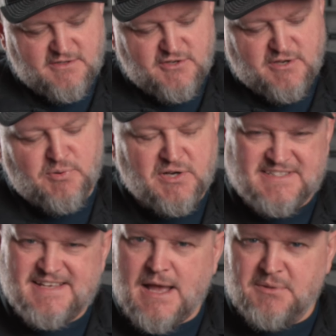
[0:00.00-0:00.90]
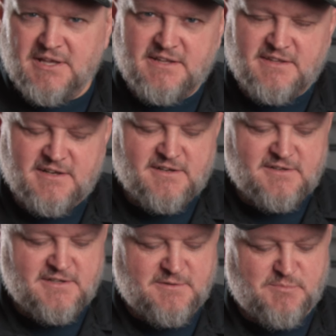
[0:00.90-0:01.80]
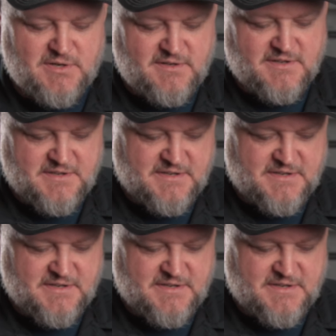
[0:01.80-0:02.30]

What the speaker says: You could put a tablet in there, but